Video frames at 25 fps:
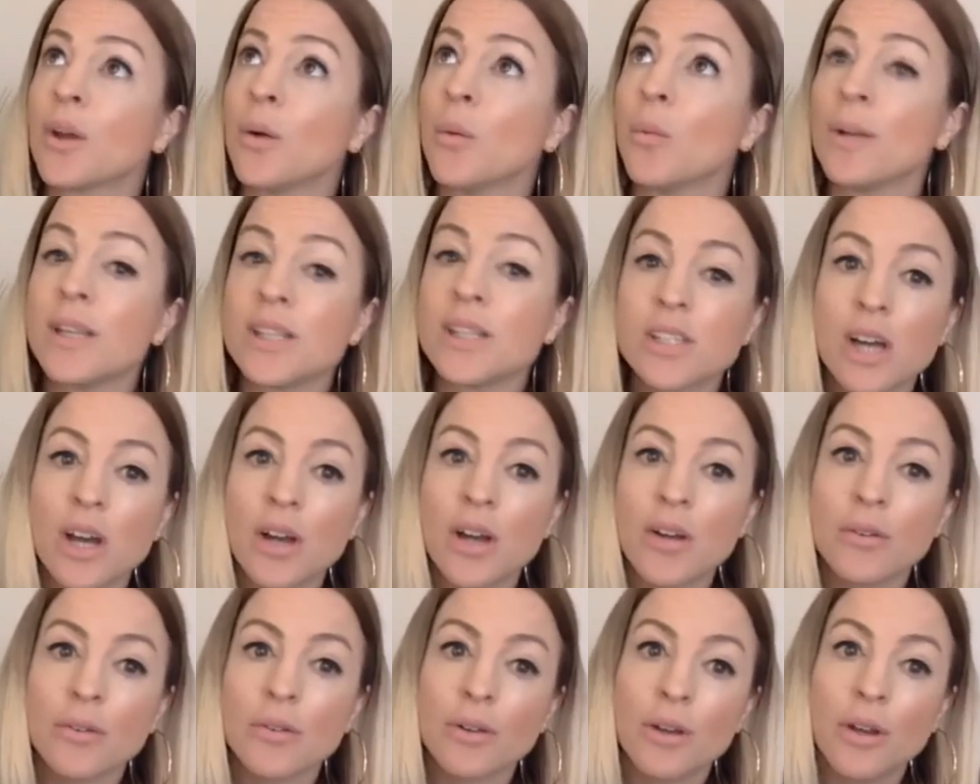we
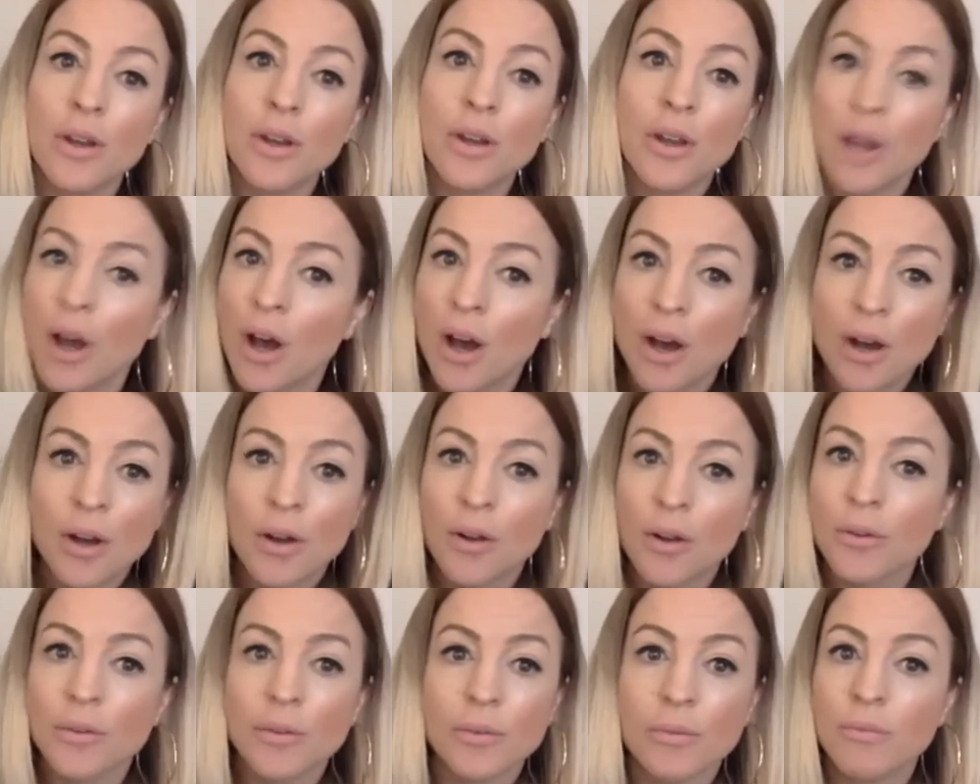don't
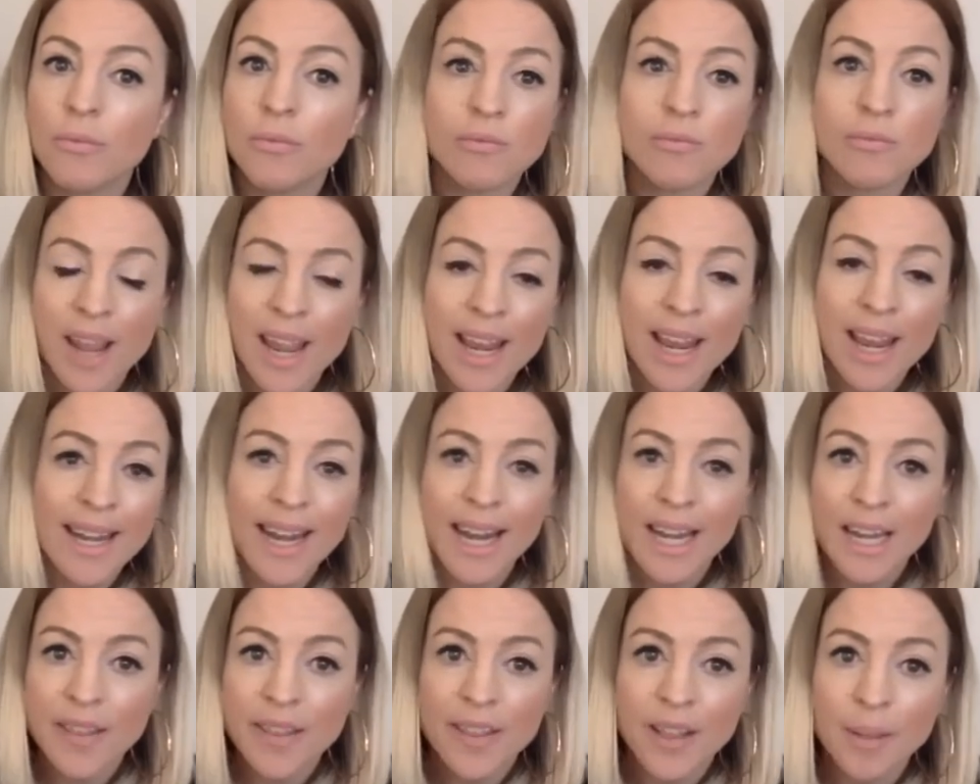know
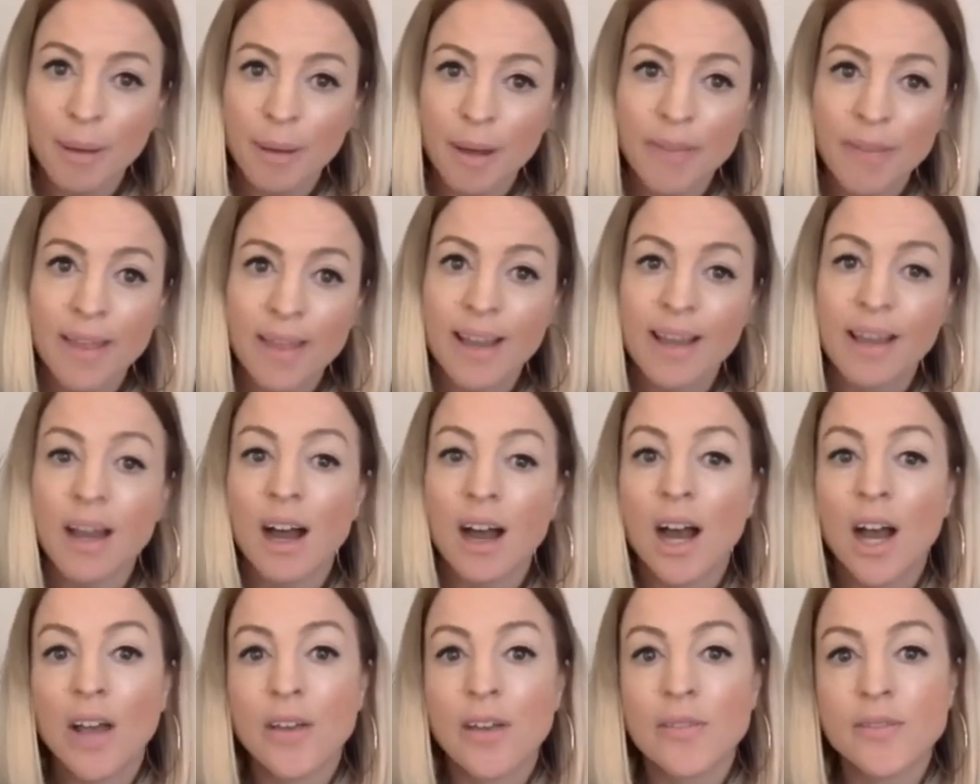really anything about their
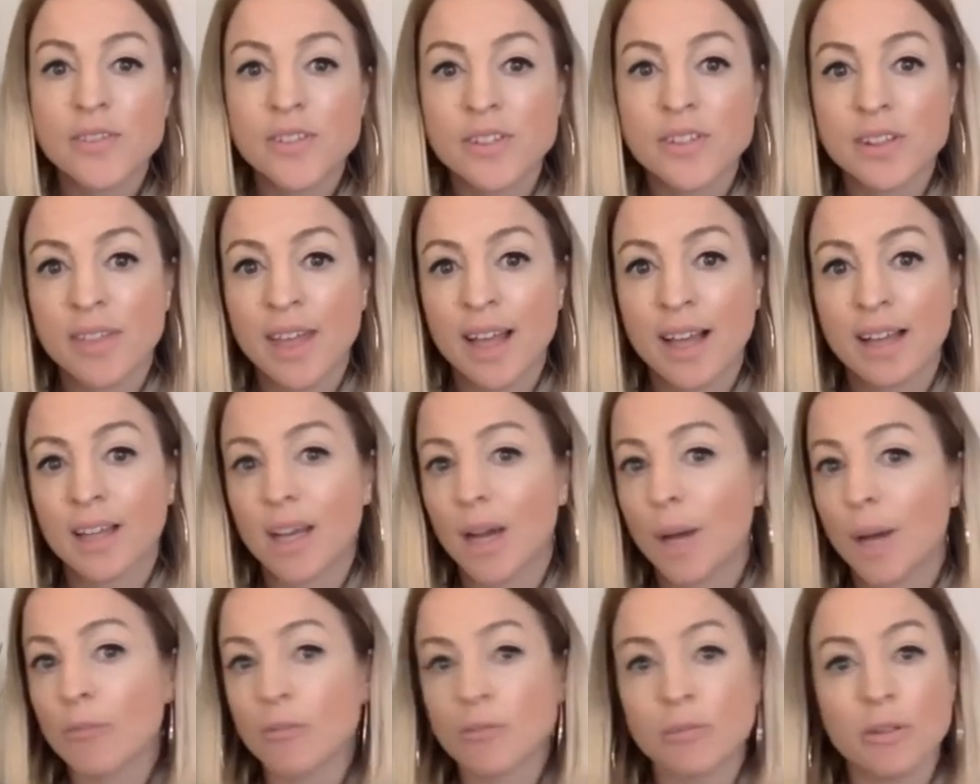lives. They'll
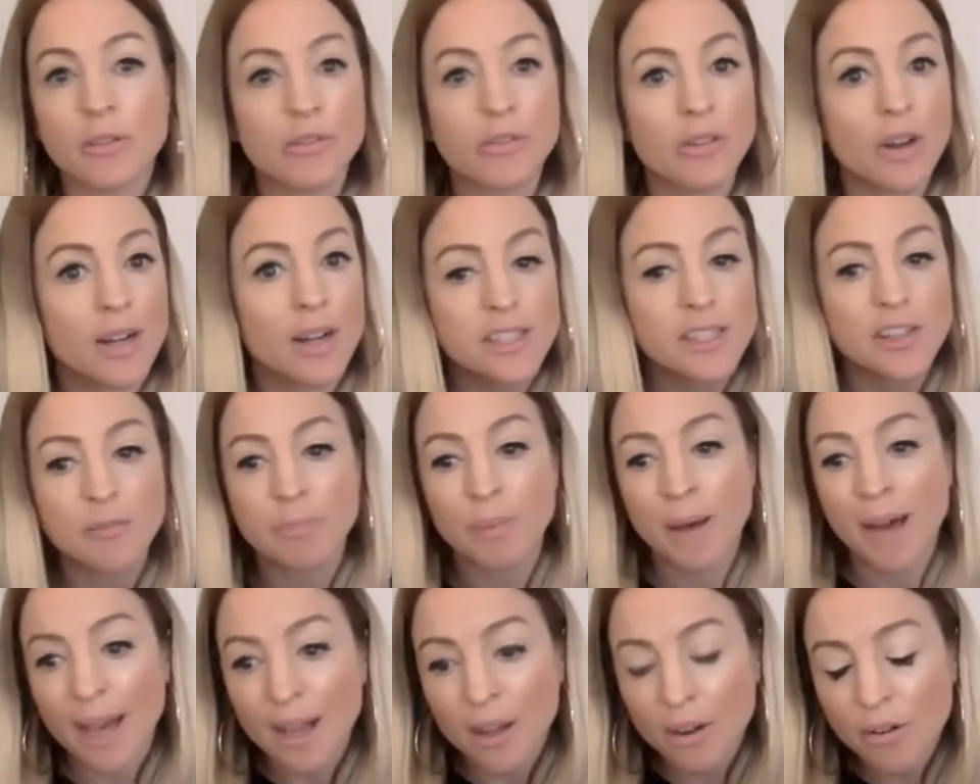come from a variety of
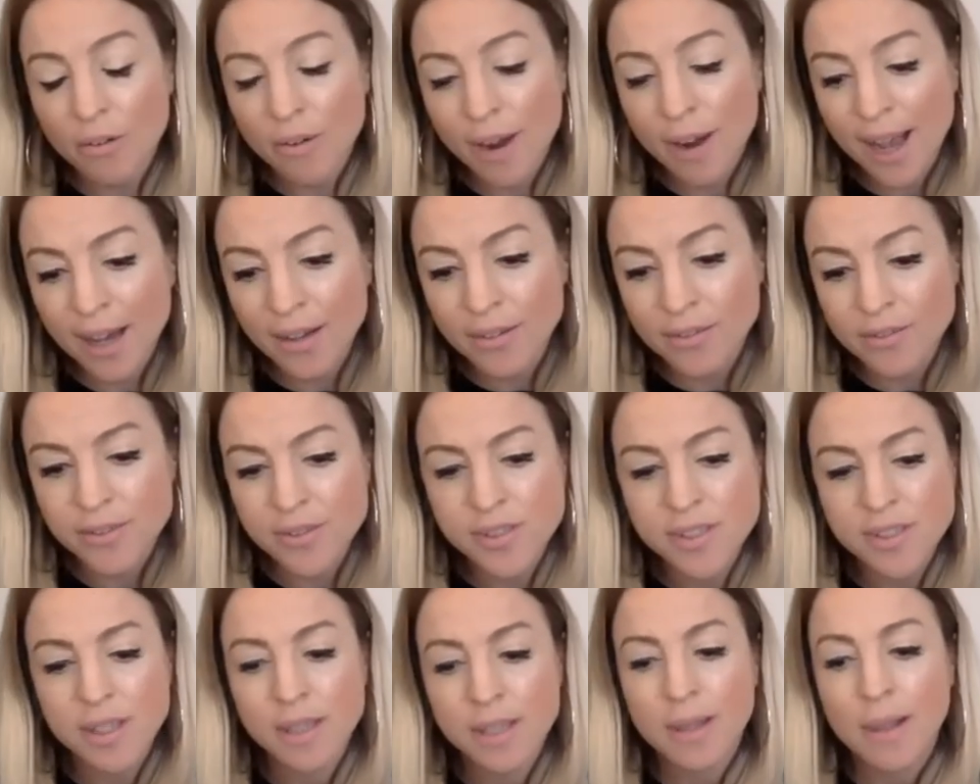
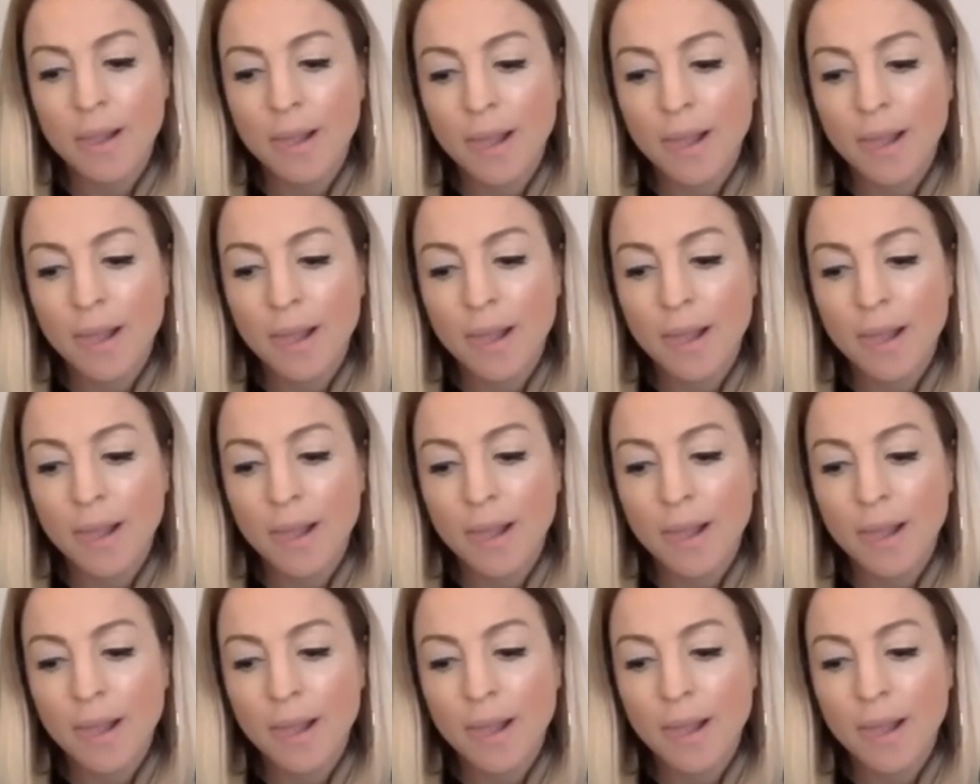backgrounds.